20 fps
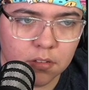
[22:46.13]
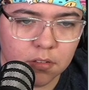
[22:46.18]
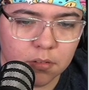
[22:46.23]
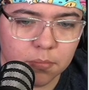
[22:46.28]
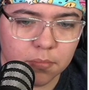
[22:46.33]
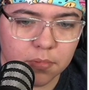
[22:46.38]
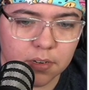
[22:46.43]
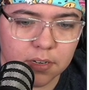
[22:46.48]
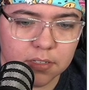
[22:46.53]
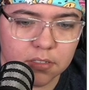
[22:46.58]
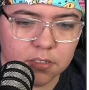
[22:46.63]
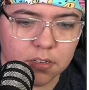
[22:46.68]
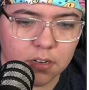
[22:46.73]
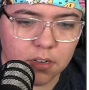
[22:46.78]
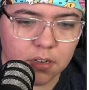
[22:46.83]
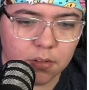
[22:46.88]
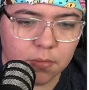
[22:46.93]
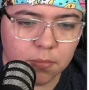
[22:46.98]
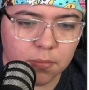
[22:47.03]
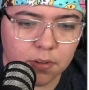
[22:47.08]
but it's
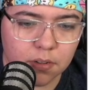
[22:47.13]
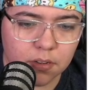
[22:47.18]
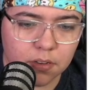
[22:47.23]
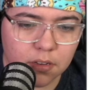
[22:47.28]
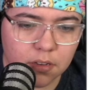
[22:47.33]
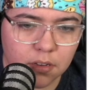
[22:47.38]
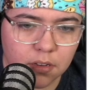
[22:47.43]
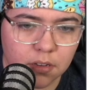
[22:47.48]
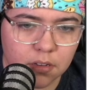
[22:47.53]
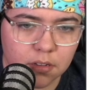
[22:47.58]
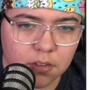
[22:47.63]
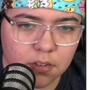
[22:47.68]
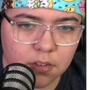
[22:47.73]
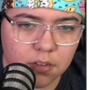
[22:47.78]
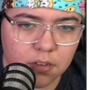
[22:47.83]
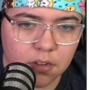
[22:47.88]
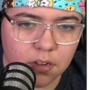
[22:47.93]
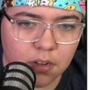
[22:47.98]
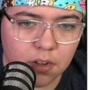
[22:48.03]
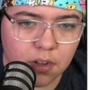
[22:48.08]
not working
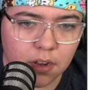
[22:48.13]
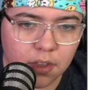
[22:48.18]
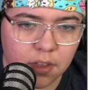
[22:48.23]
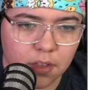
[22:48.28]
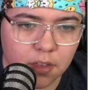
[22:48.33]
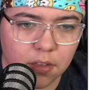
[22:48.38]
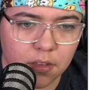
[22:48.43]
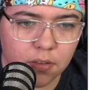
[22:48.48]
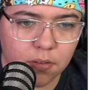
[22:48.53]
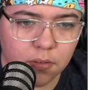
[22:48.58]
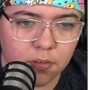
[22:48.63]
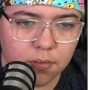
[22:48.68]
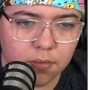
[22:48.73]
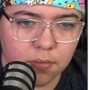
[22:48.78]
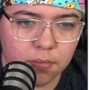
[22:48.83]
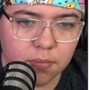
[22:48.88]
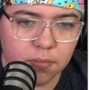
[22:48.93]
now.